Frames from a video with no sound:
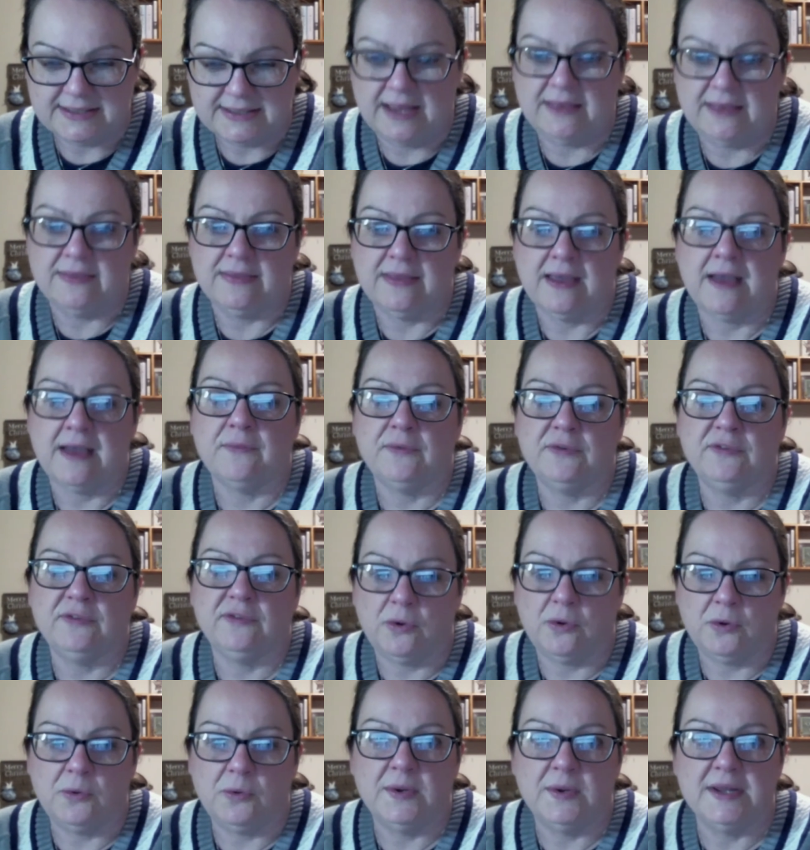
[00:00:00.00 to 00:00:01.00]
and that was
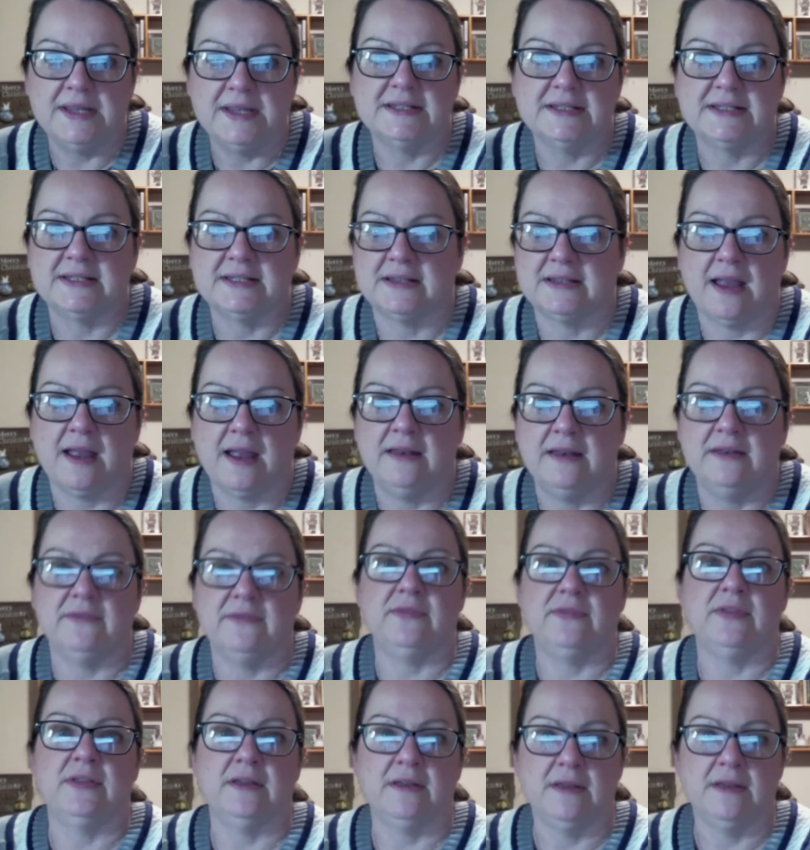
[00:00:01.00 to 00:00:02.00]
always kind of
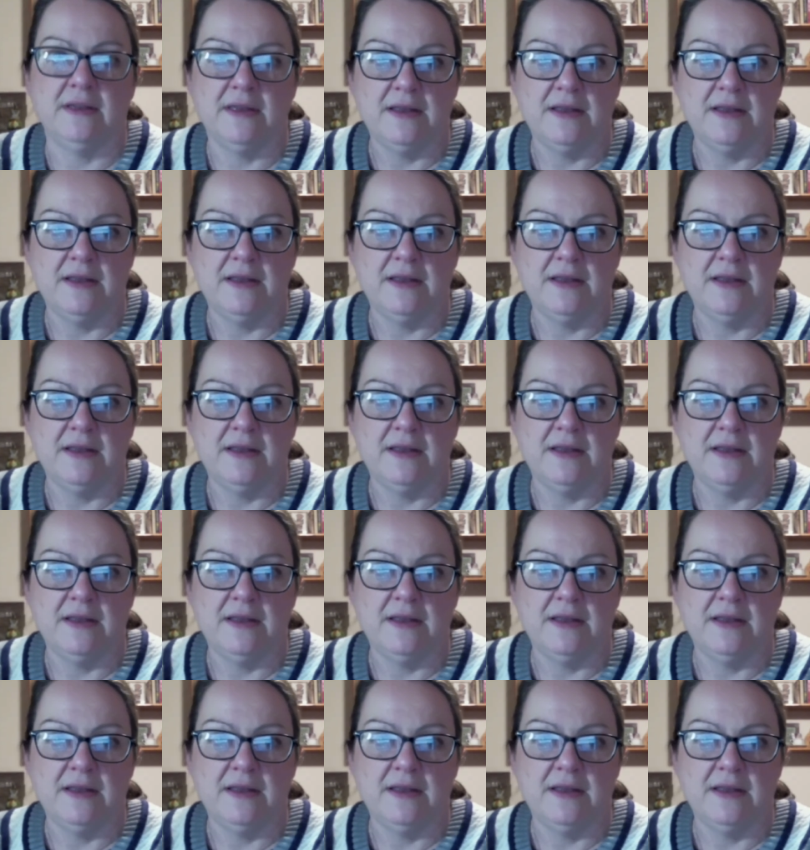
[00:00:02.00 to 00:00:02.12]
the